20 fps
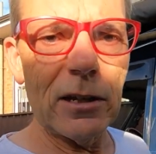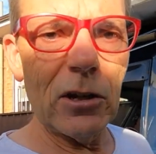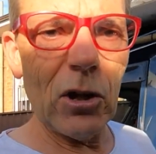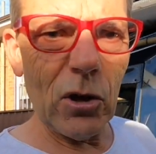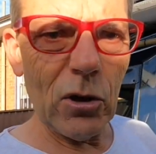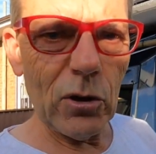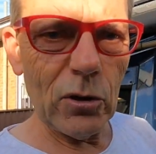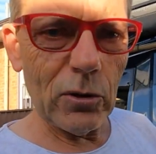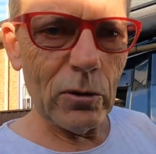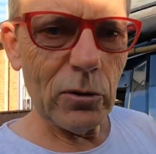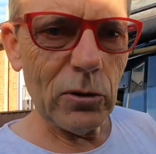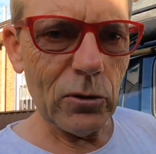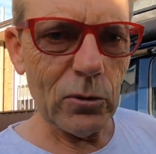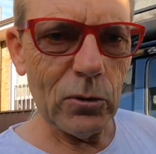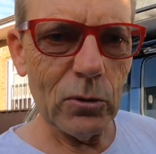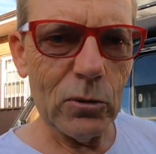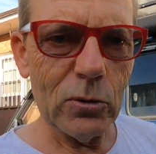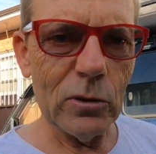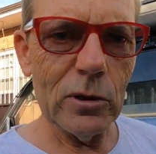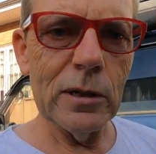go
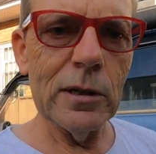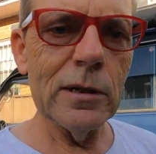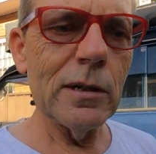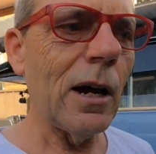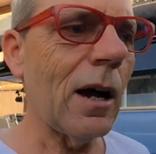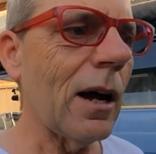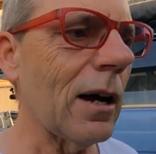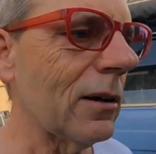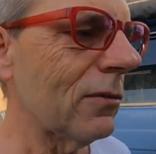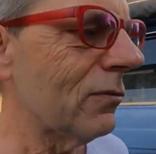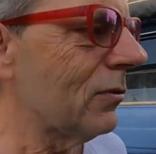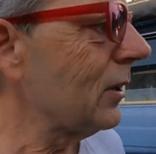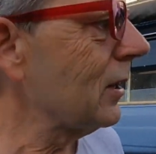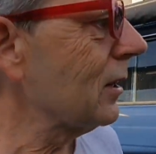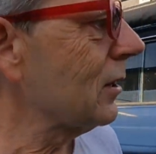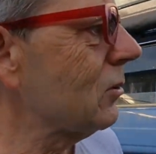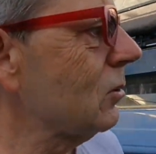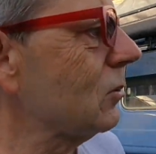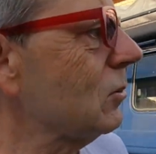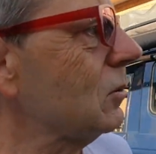through the entire
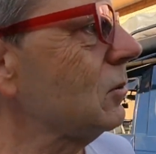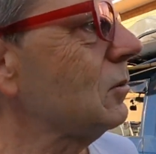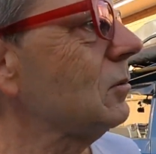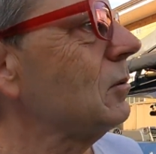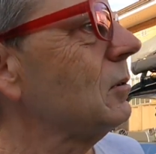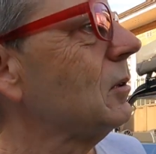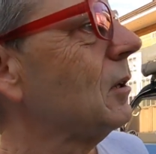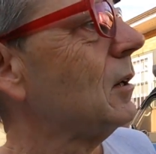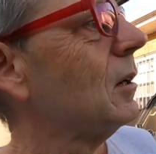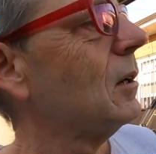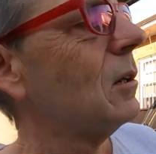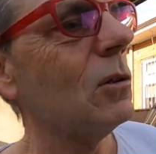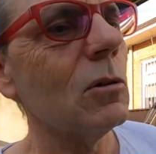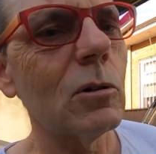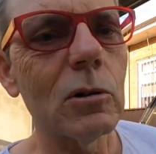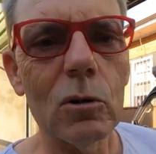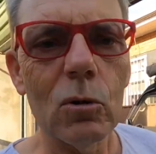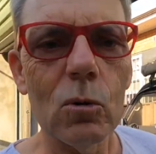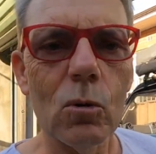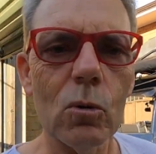vehicle,
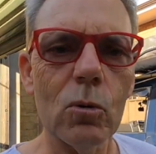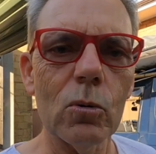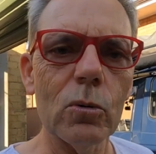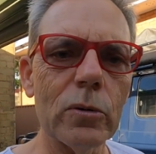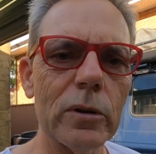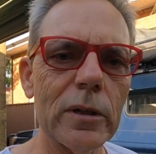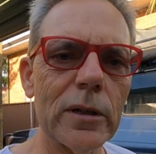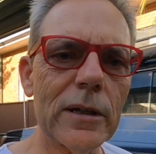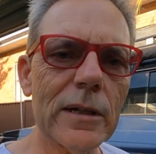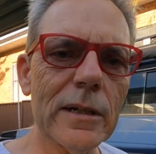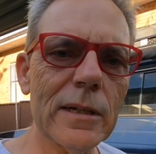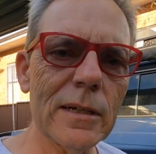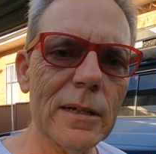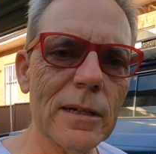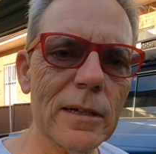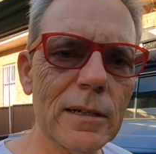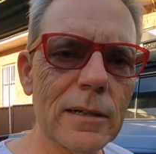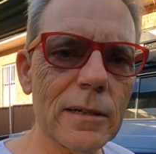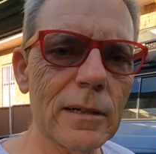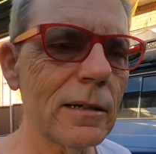look at all
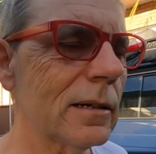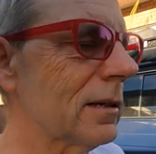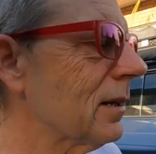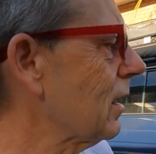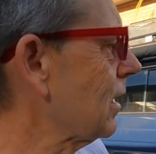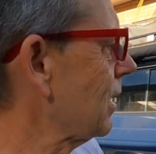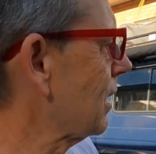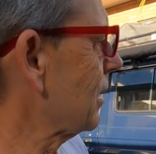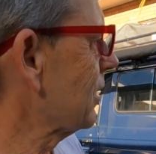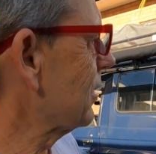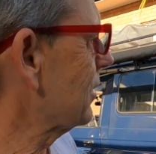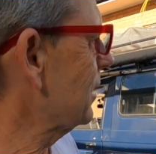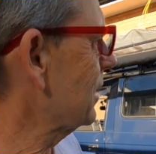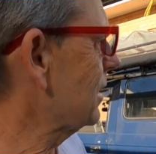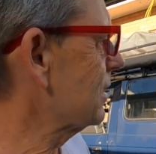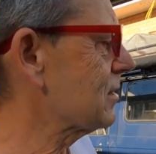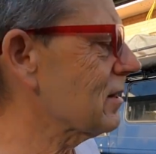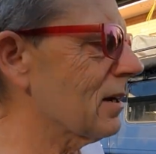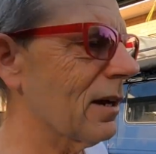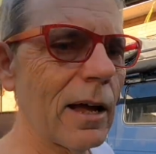the
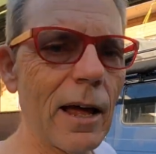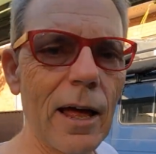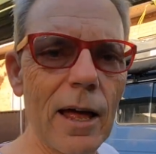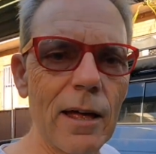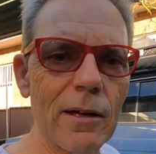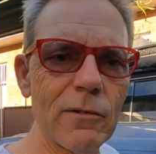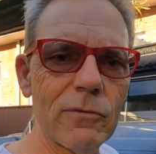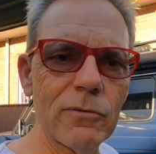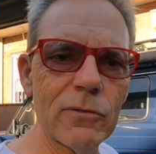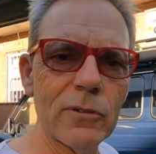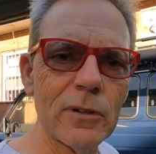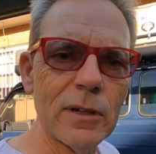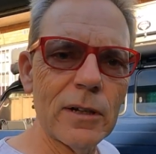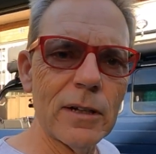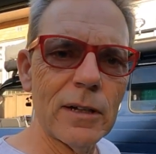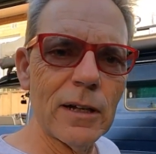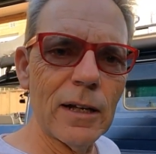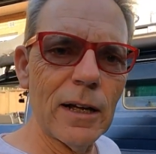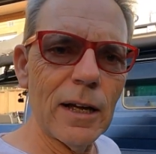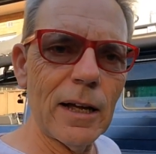things that I have
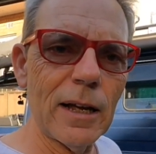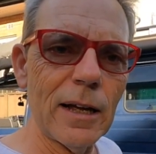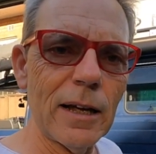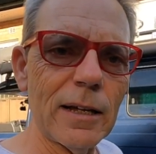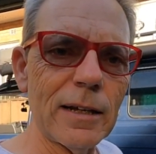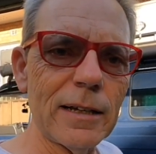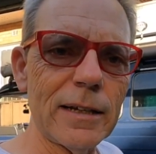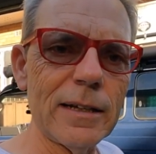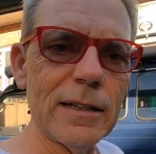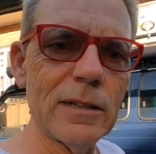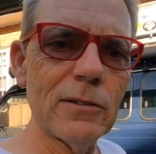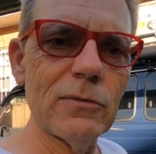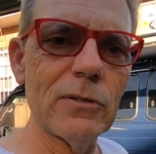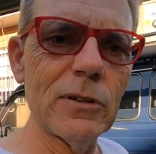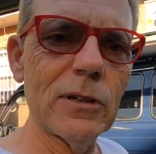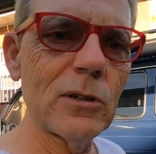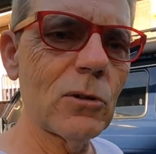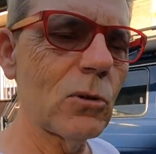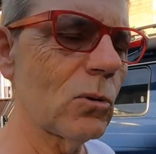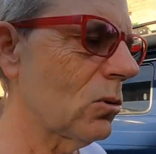in the
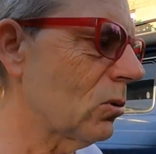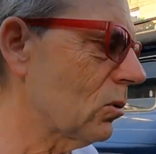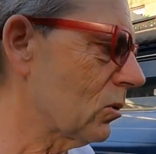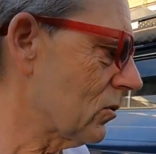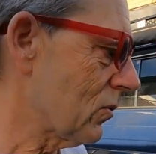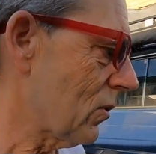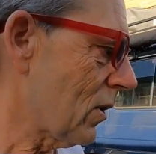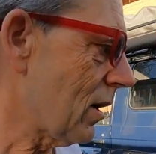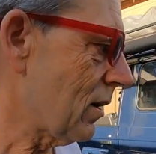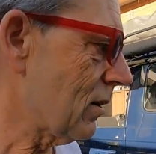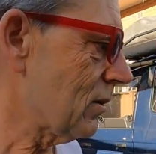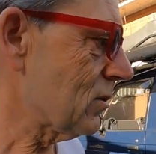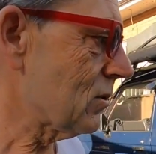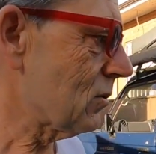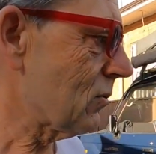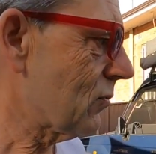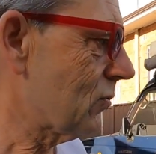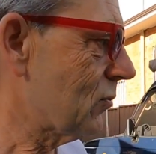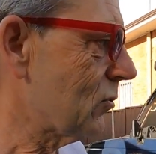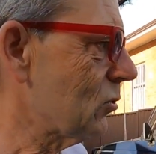vehicle as far as
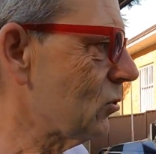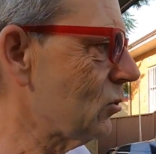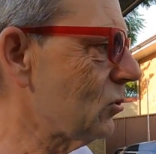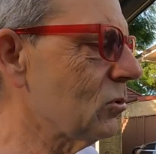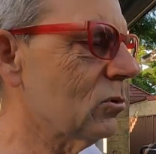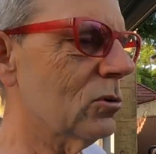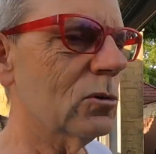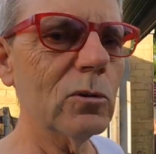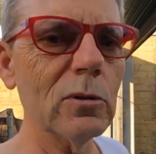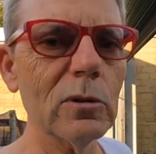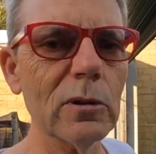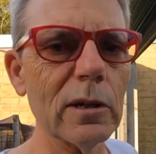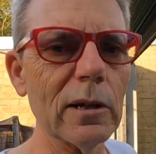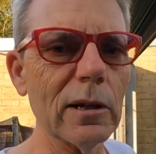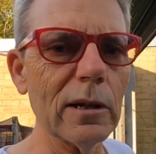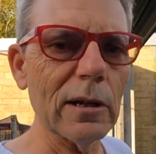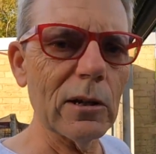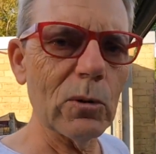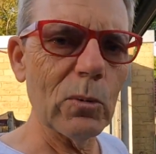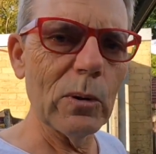the food,
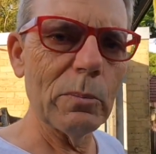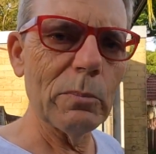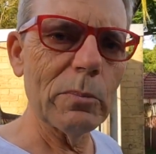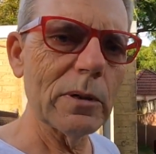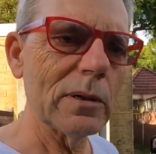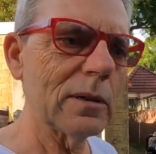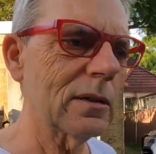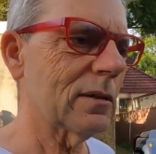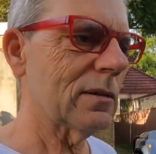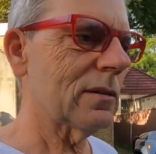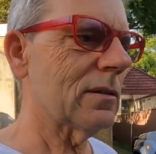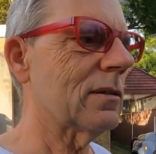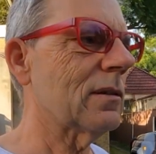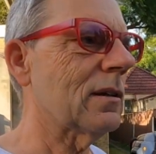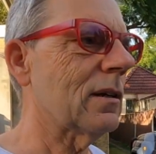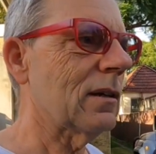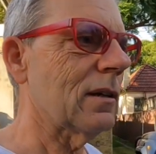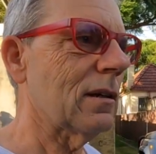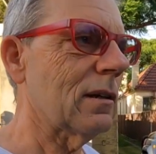equipment,